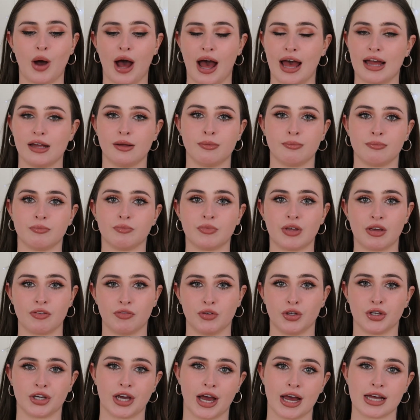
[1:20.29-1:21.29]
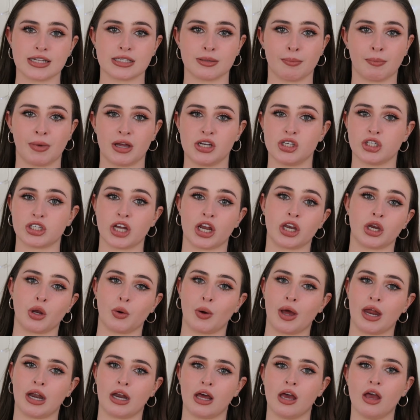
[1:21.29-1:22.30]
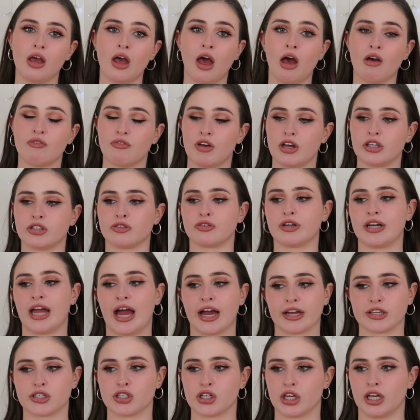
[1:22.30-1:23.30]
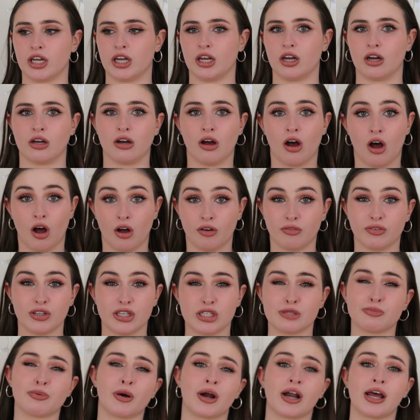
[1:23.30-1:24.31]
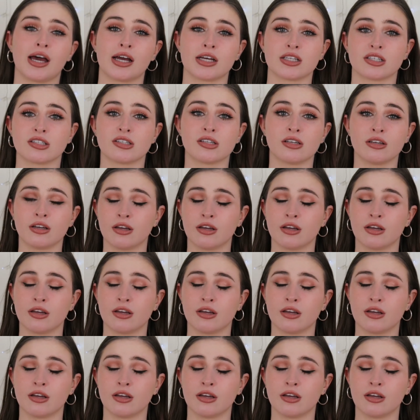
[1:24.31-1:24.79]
I am giving you guys my genuine first reaction of these products.